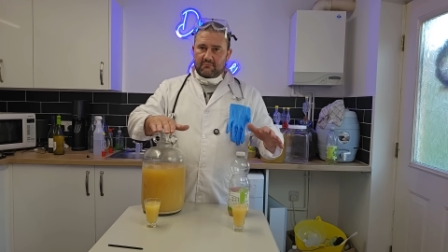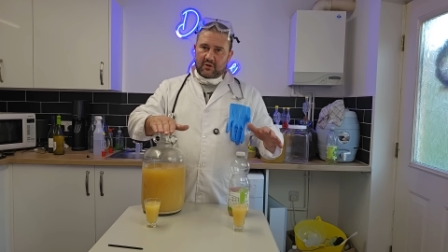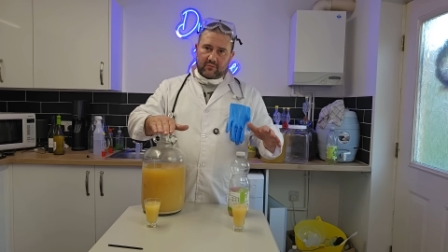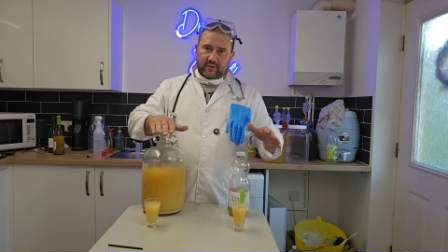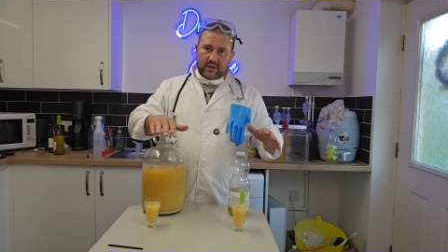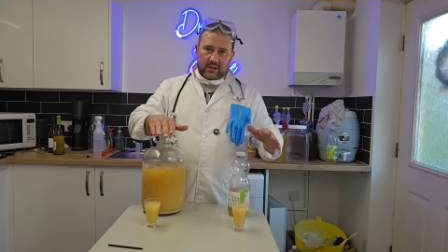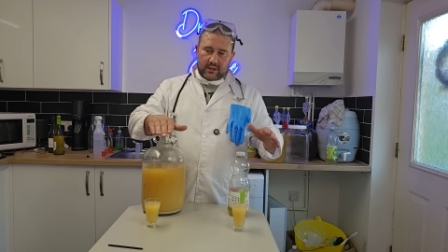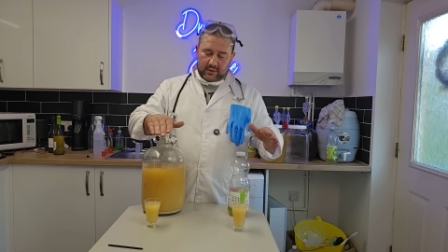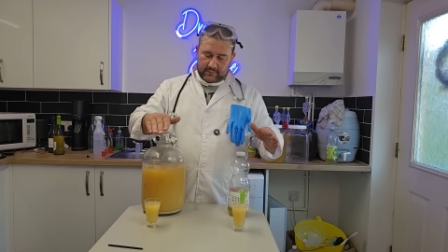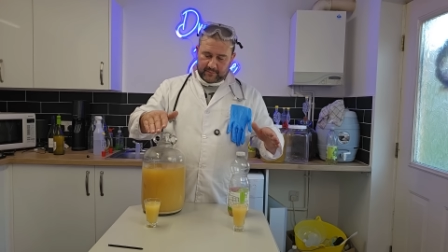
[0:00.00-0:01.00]
Not
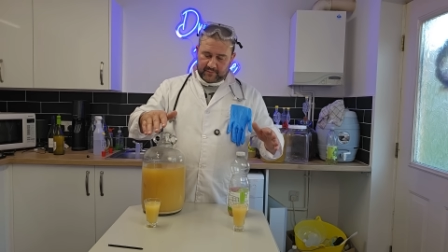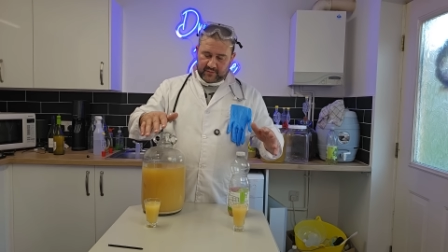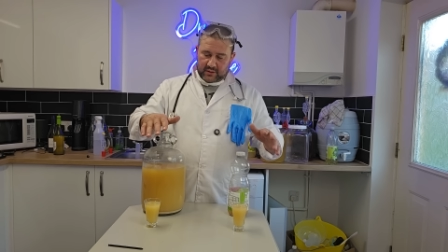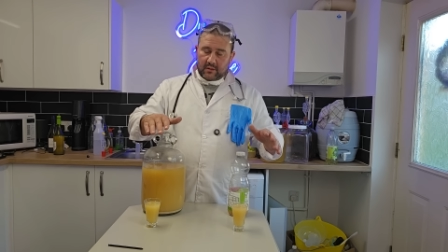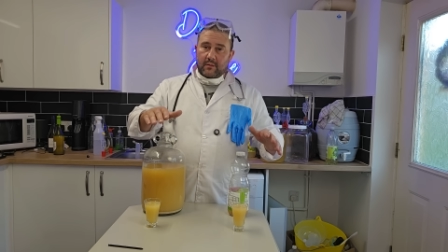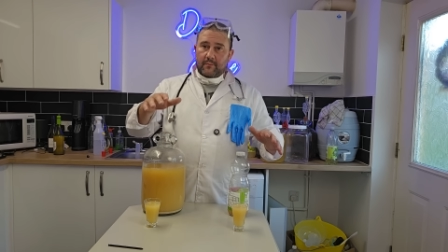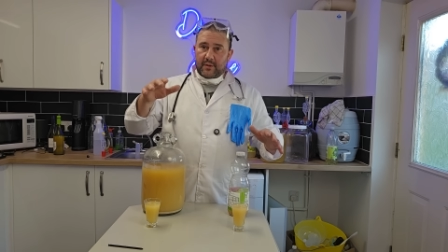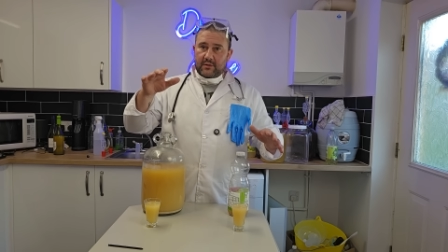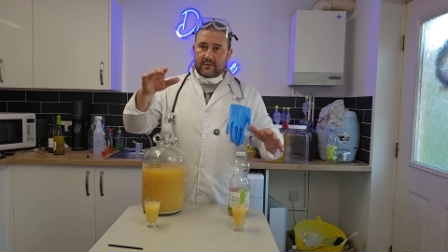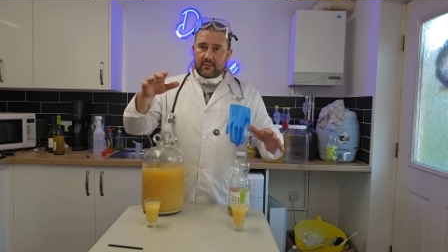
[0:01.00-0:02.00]
really,
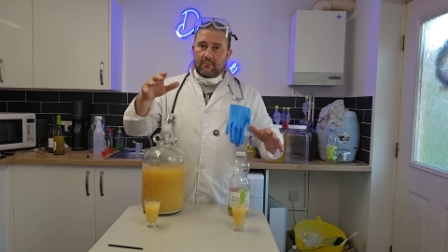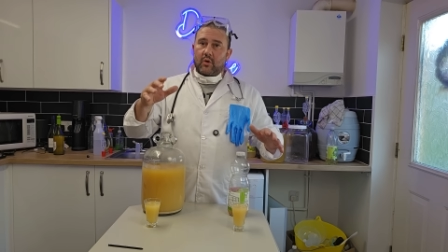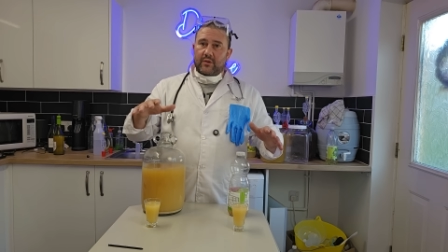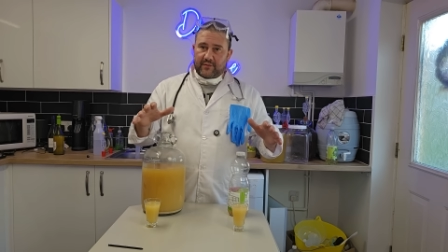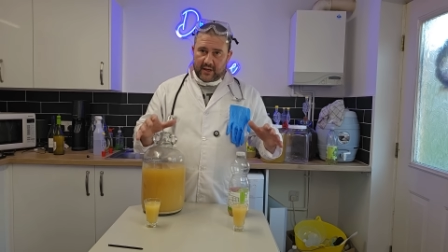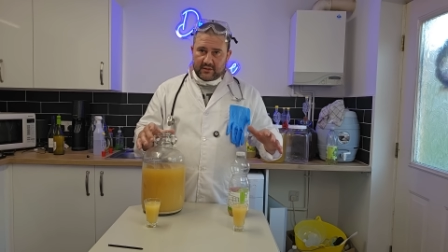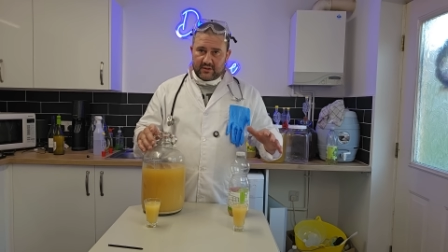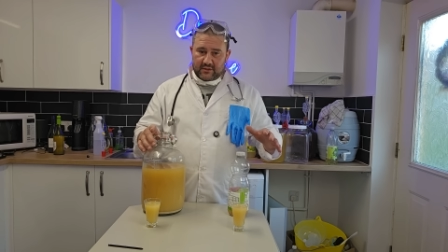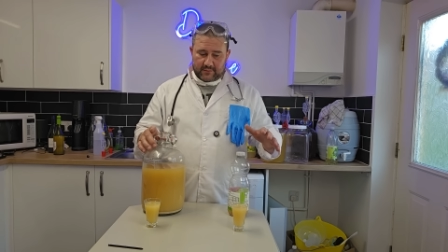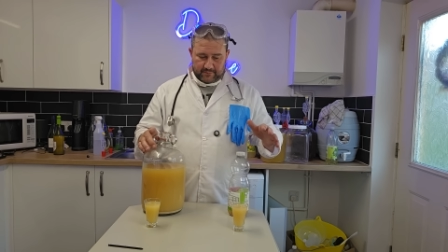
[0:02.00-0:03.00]
but more
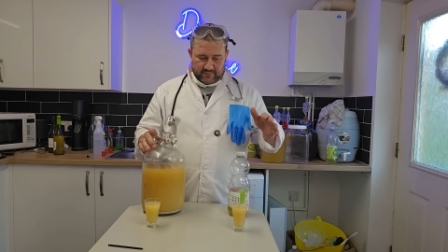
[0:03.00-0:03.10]
advanced.